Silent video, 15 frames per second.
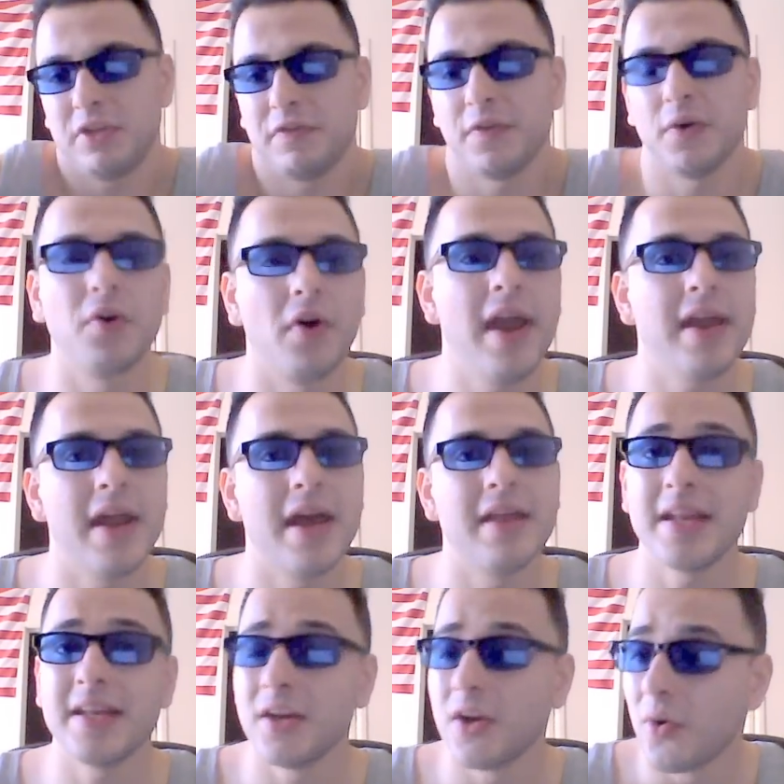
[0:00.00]
feel great. And
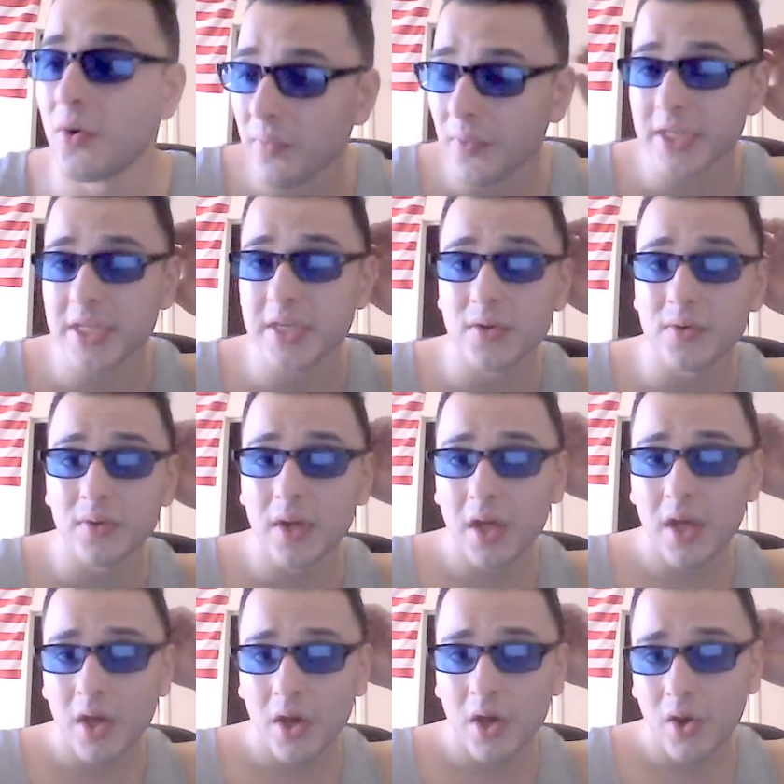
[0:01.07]
then you know what? When you
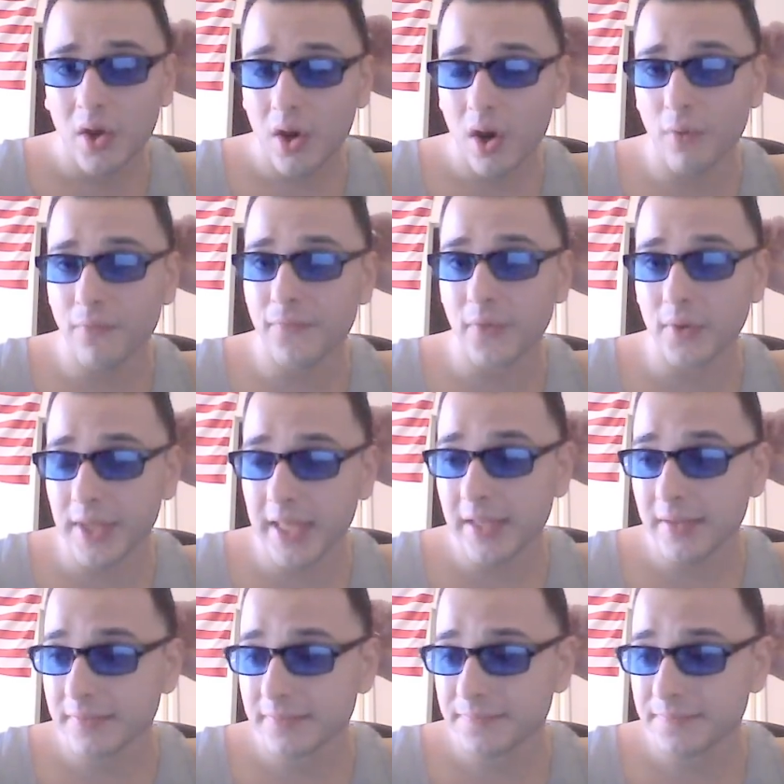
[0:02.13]
hopefully